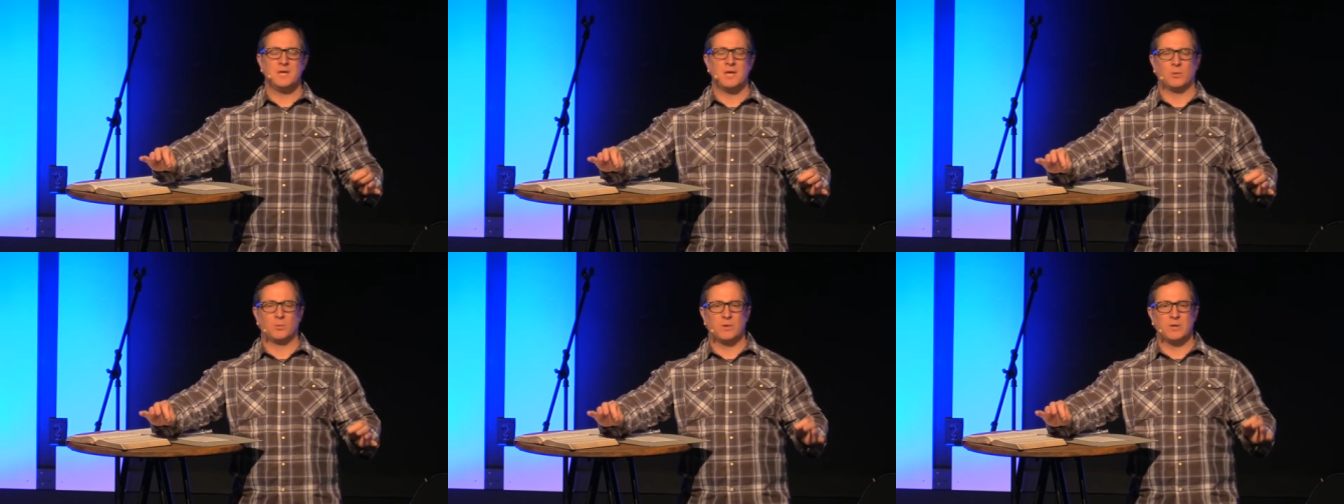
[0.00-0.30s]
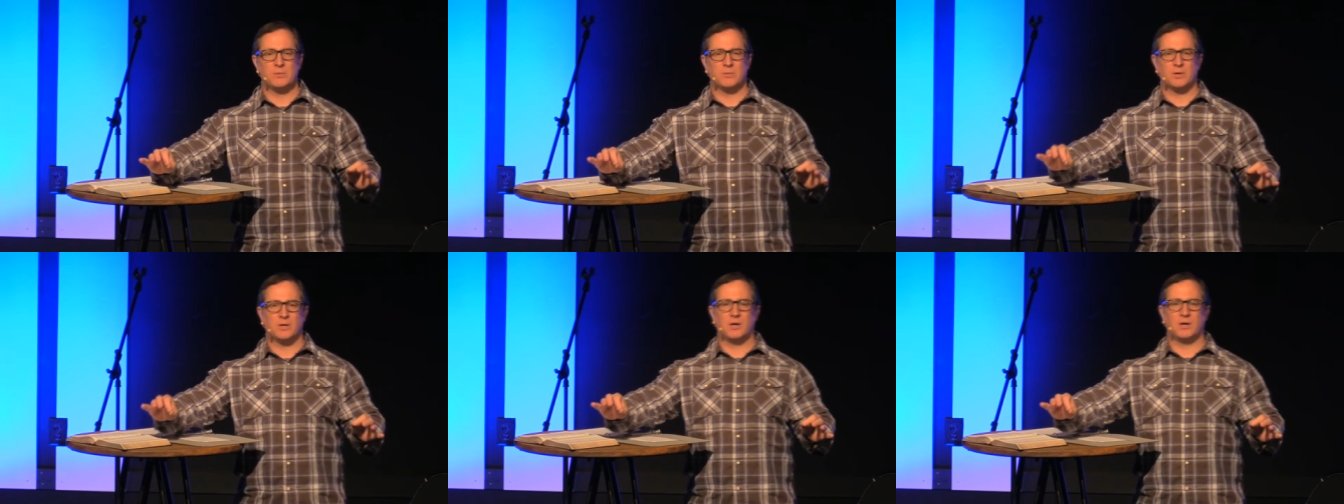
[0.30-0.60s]
and
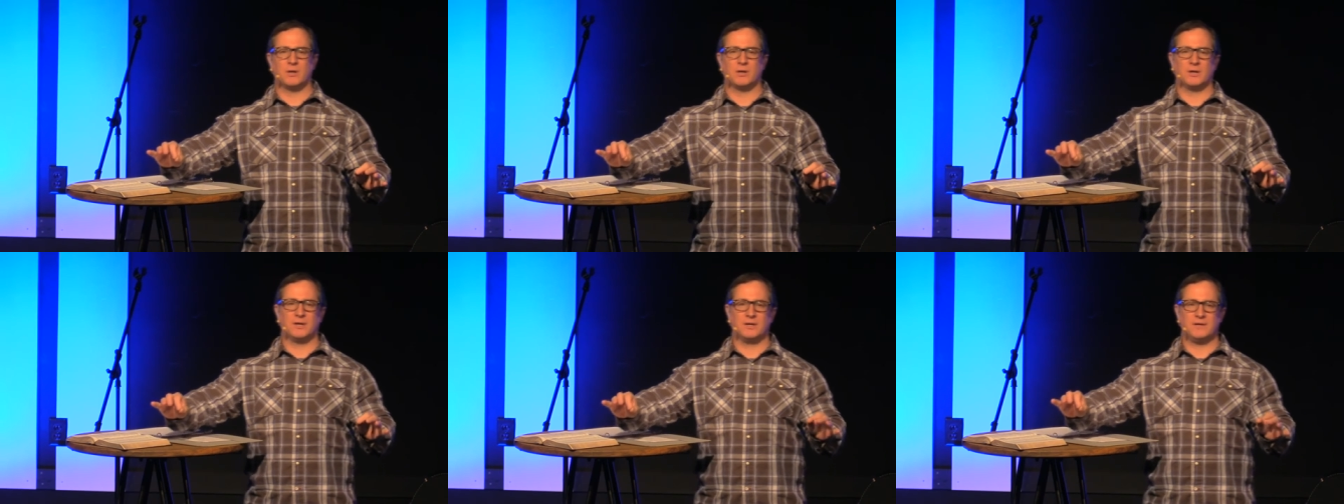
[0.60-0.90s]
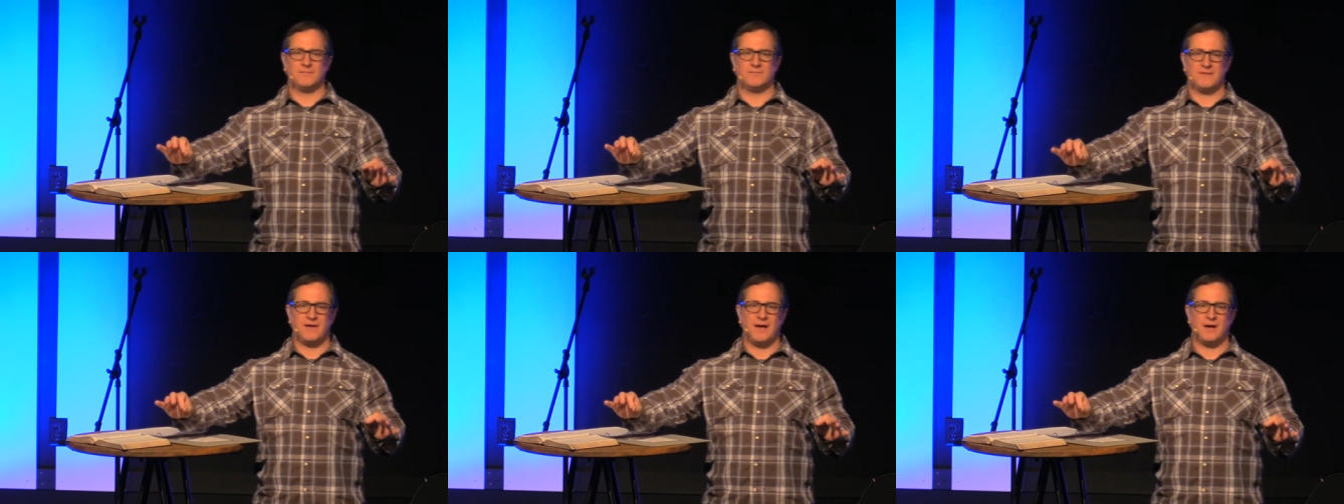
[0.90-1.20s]
we were going to
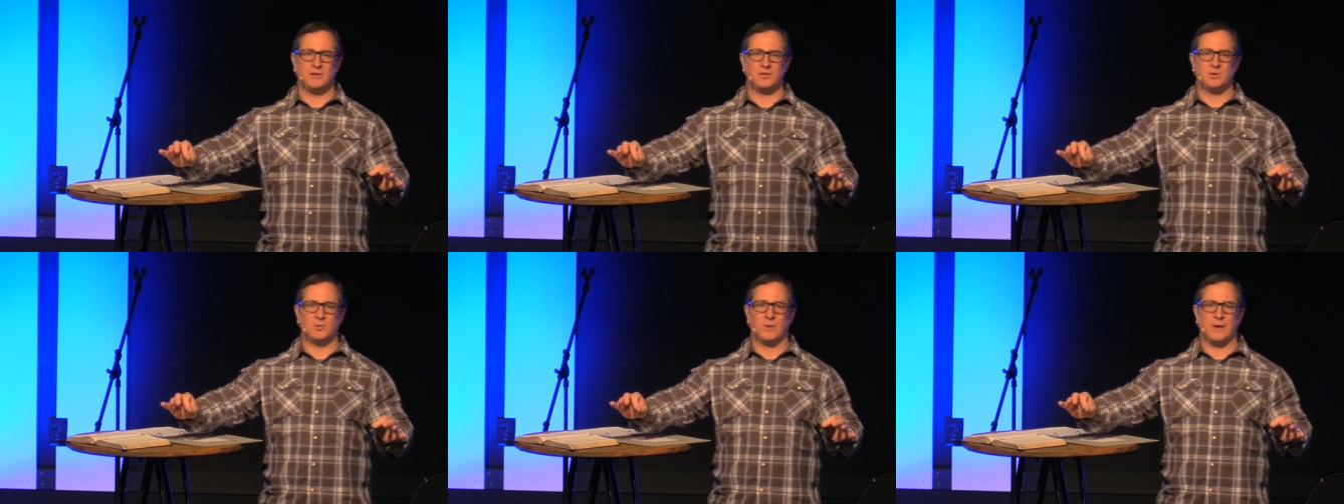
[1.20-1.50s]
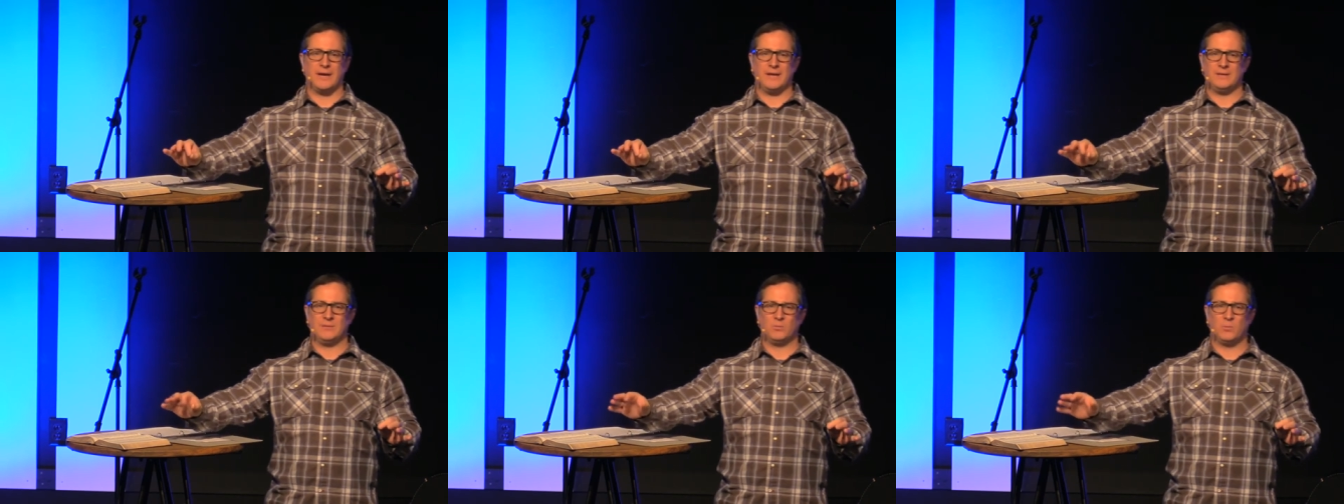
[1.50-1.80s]

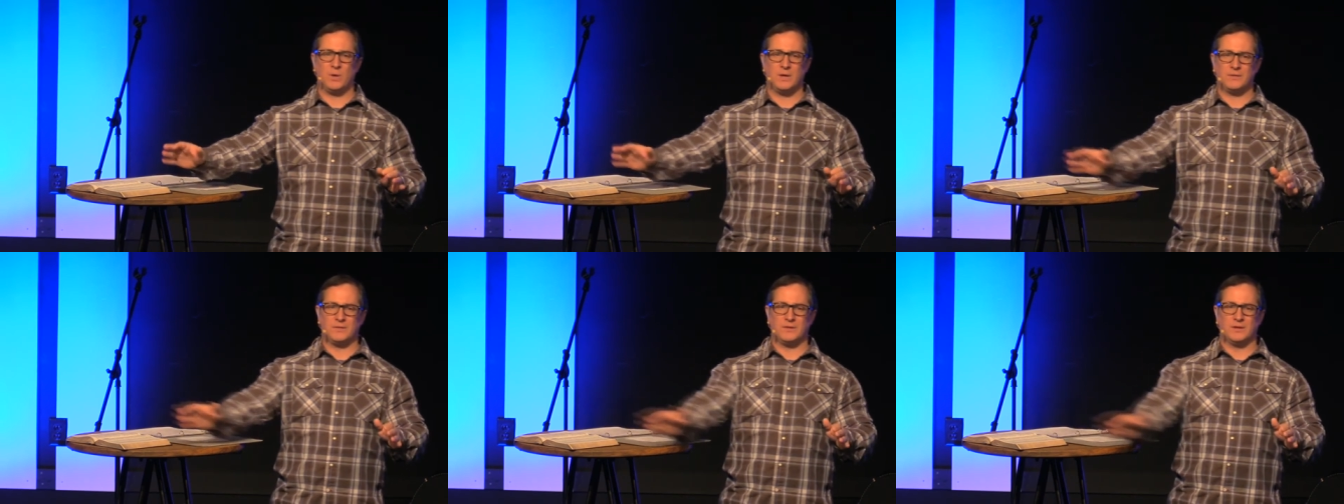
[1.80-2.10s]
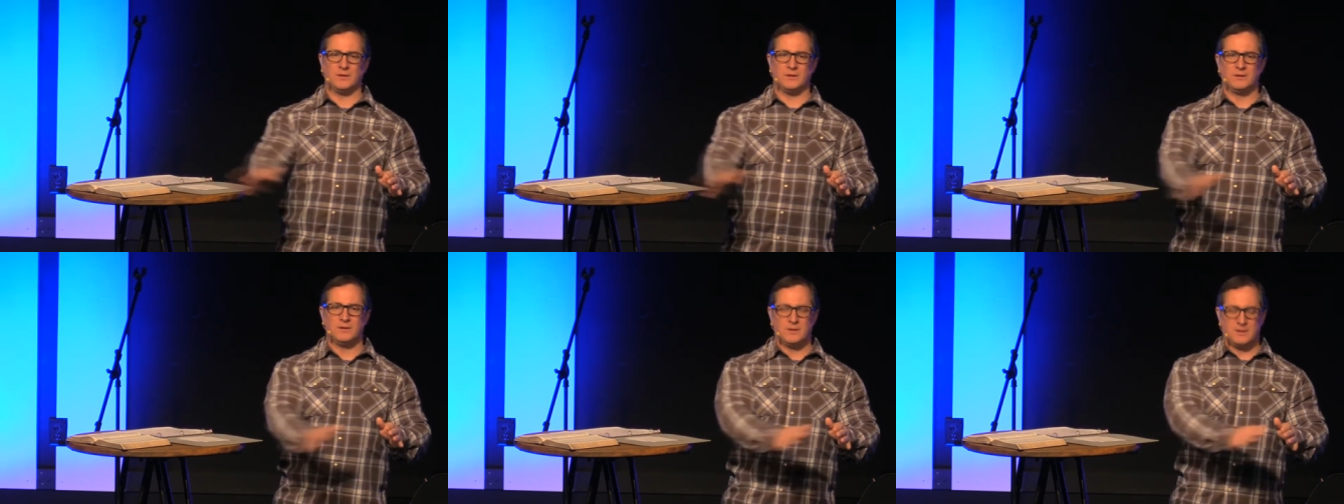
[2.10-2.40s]
evaluate what
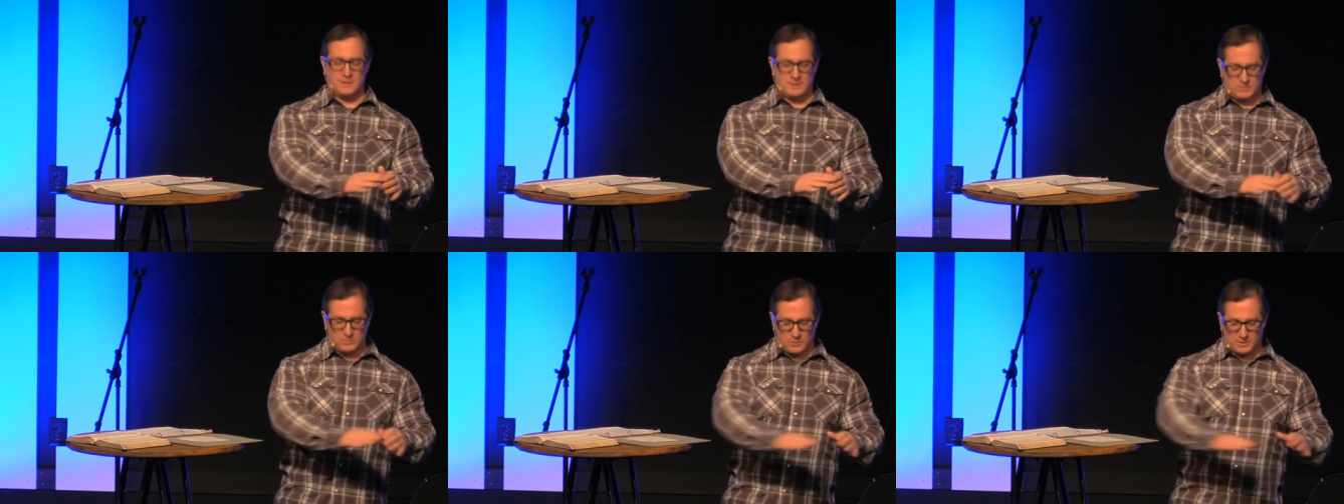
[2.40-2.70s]
the